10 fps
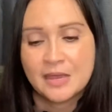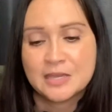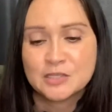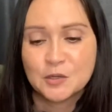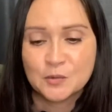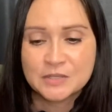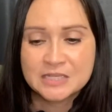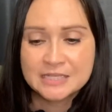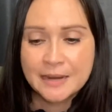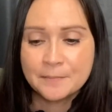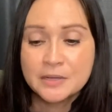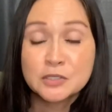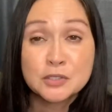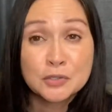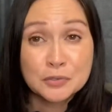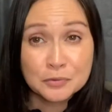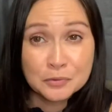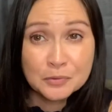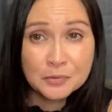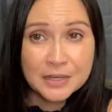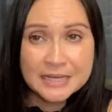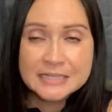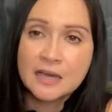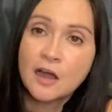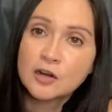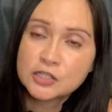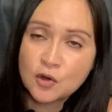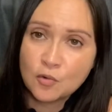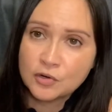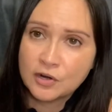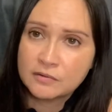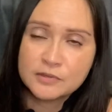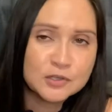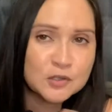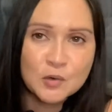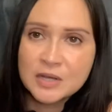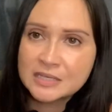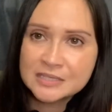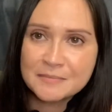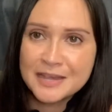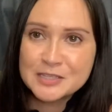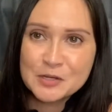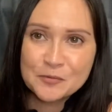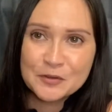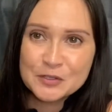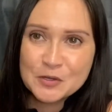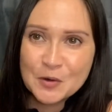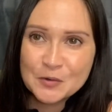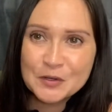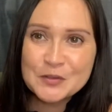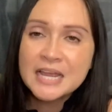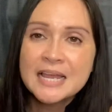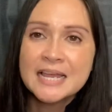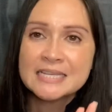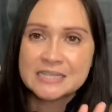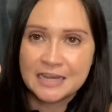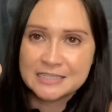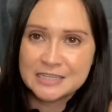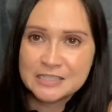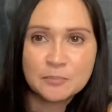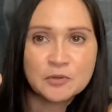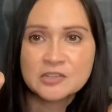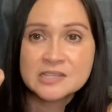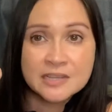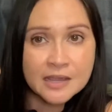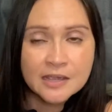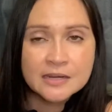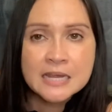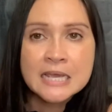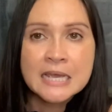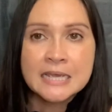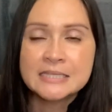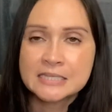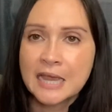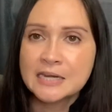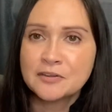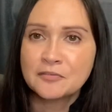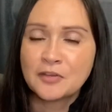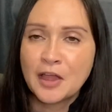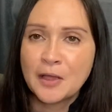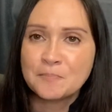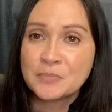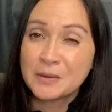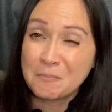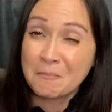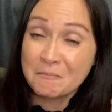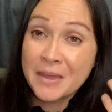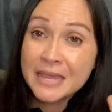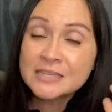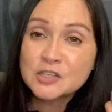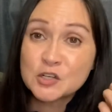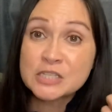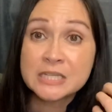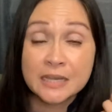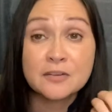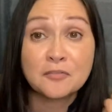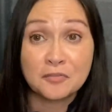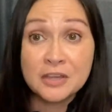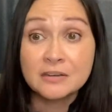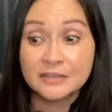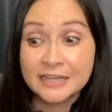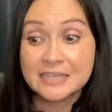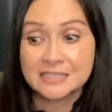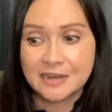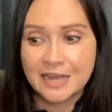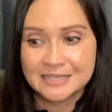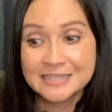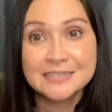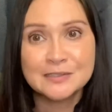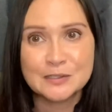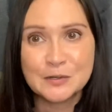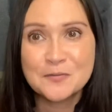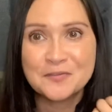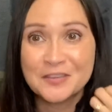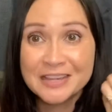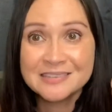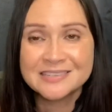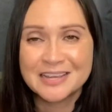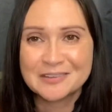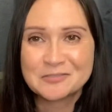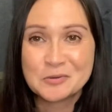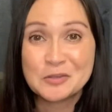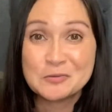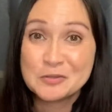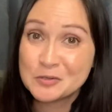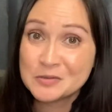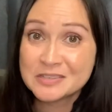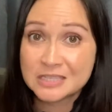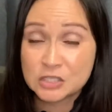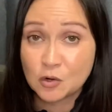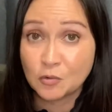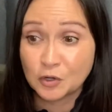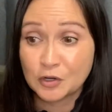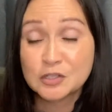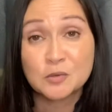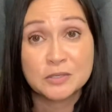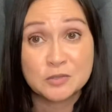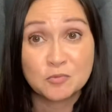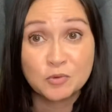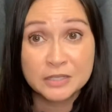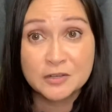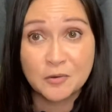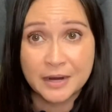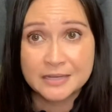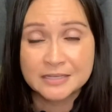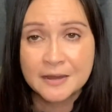So step two is our toner. There's no customizing for the toner. It tightens up your skin. It's kind of, um, it makes your skin feel like it's gotten a little facelift when you use this toner. So it's really great.